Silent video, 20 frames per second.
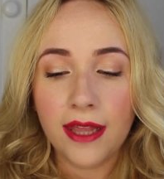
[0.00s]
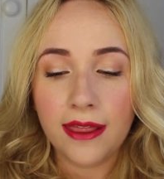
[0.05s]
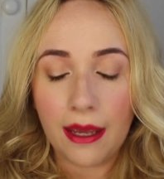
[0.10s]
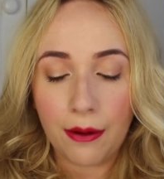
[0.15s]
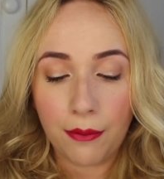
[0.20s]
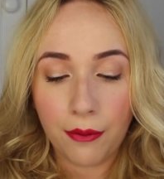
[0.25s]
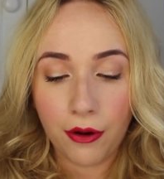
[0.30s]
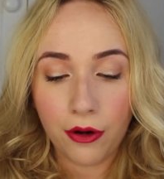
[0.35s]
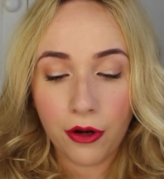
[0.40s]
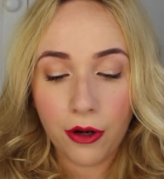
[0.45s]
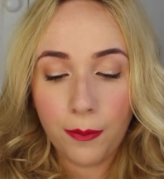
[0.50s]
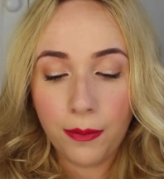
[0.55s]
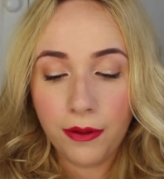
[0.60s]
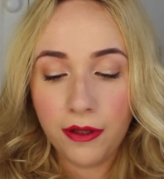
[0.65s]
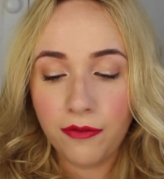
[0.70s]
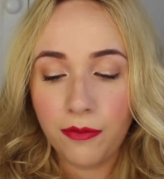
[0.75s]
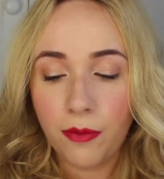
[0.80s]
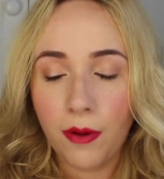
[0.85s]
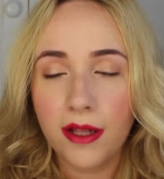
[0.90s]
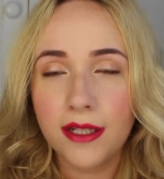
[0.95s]
there were a
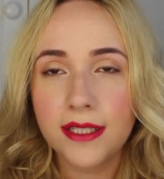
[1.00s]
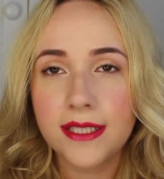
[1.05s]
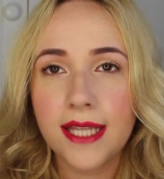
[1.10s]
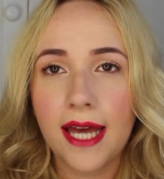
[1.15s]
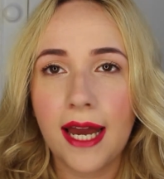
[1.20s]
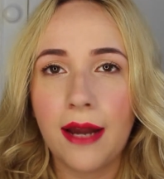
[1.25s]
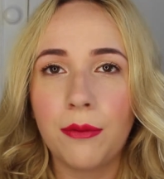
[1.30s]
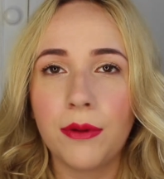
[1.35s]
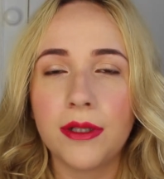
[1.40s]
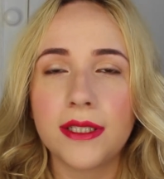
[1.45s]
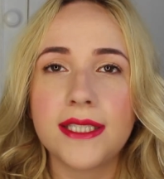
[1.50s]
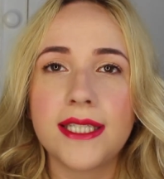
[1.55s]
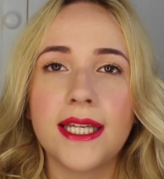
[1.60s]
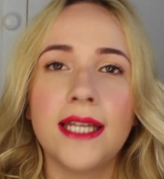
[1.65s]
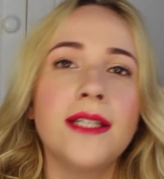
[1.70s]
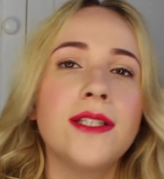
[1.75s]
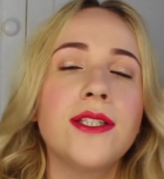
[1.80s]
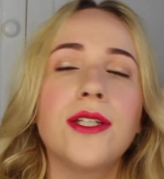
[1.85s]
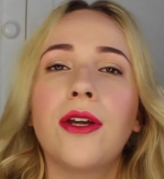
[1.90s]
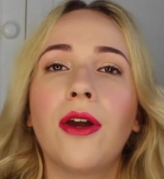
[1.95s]
couple of ones that I
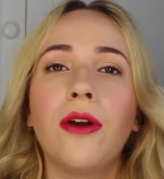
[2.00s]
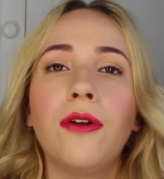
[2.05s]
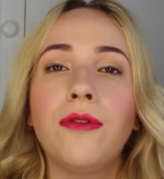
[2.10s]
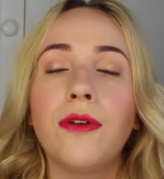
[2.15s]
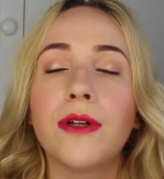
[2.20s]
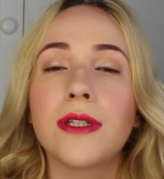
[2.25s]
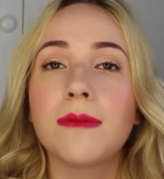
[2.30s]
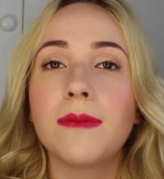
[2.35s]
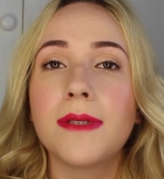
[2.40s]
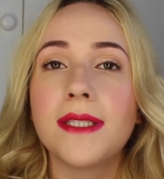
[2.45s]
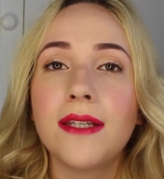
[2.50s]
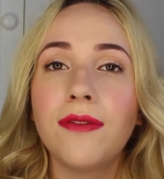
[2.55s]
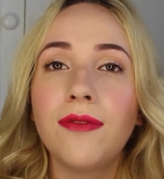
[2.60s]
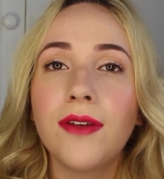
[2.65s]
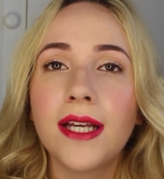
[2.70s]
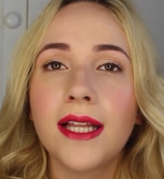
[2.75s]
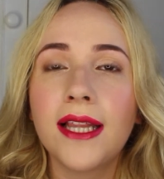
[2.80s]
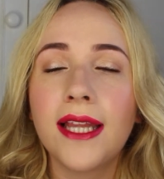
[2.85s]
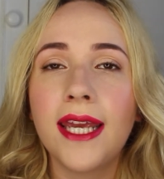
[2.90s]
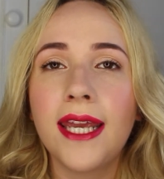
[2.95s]
wanted to go for
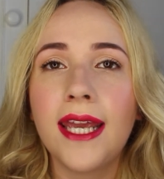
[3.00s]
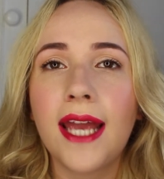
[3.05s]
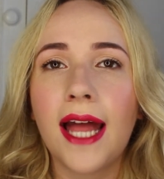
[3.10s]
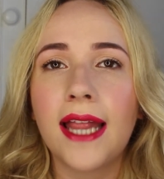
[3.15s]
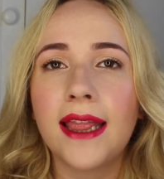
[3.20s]
specifically,